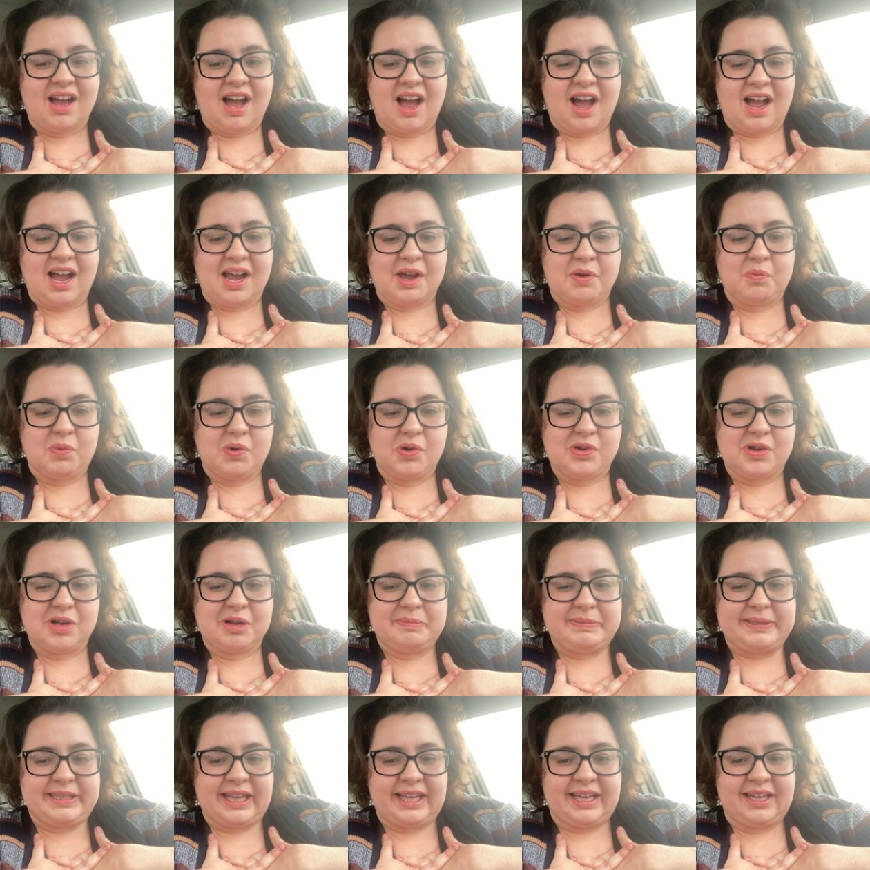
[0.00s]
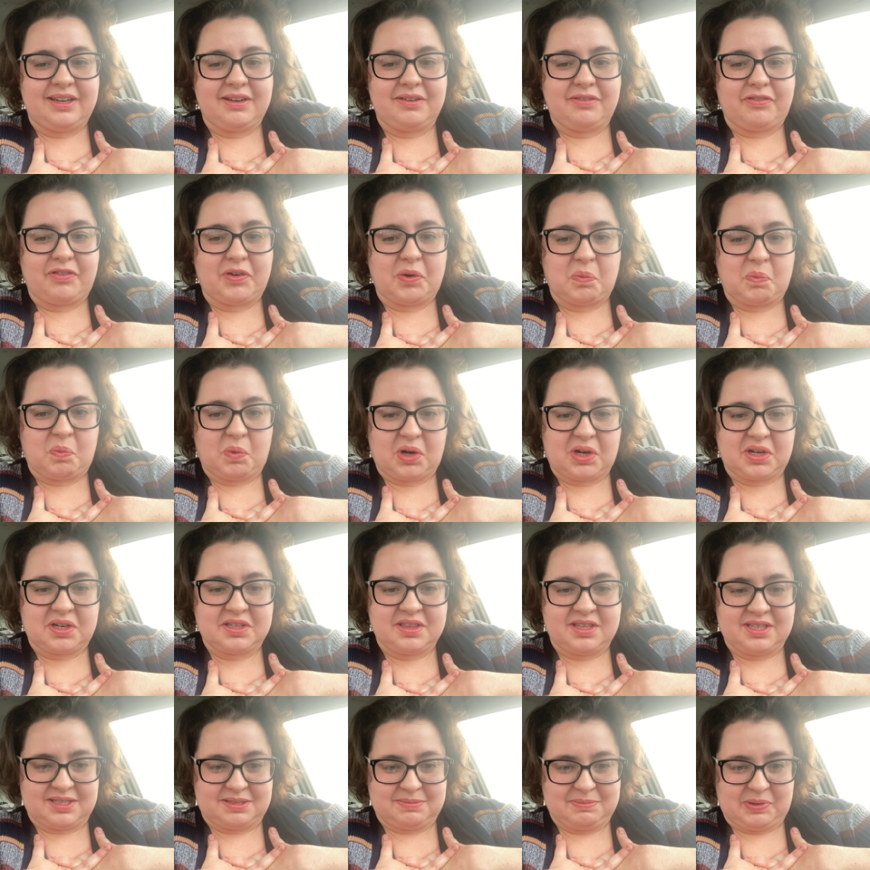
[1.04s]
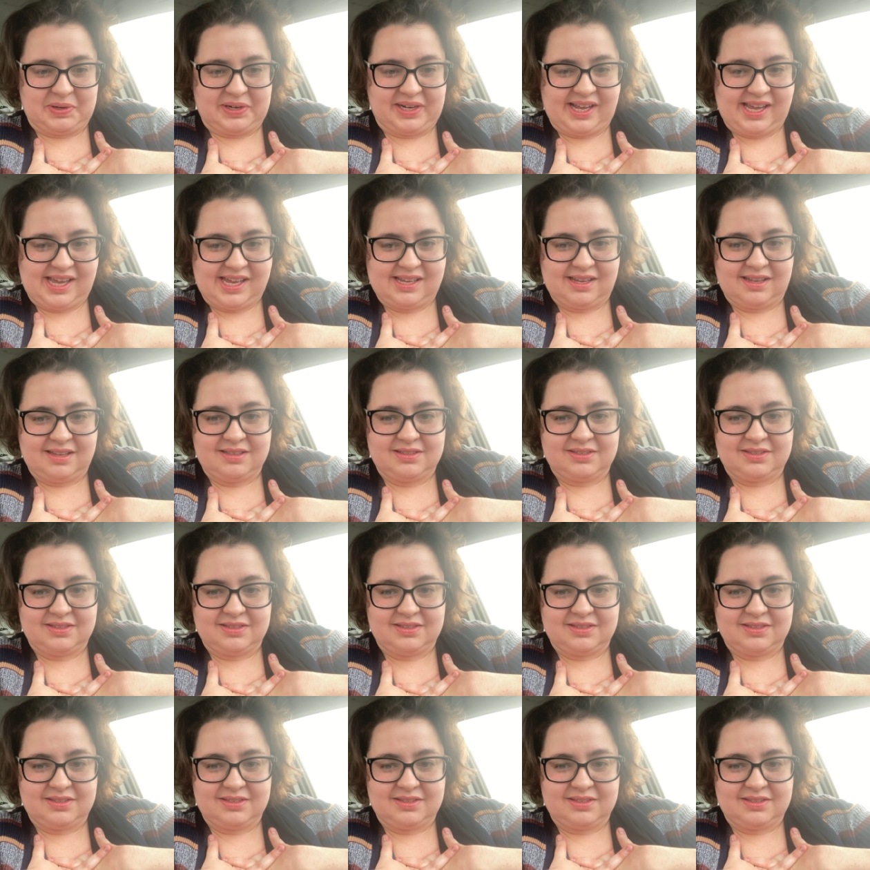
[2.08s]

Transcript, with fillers: I woke up late for work this morning,